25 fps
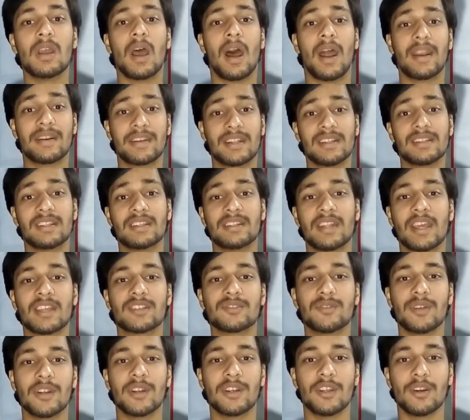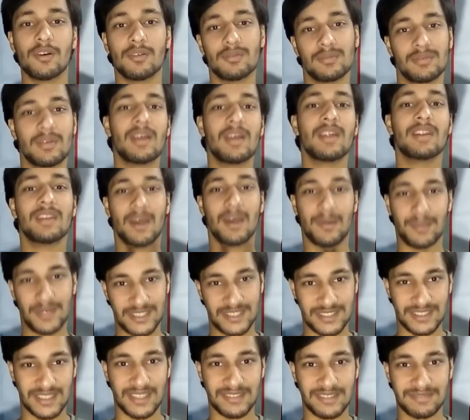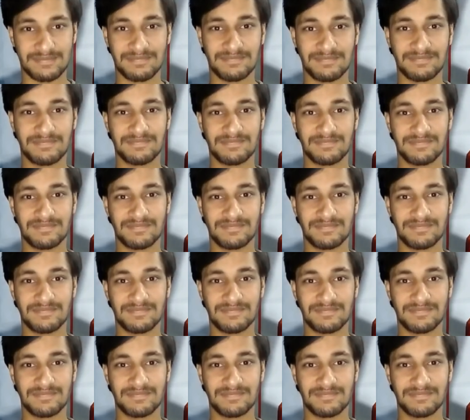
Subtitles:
Until the next video, Namaste.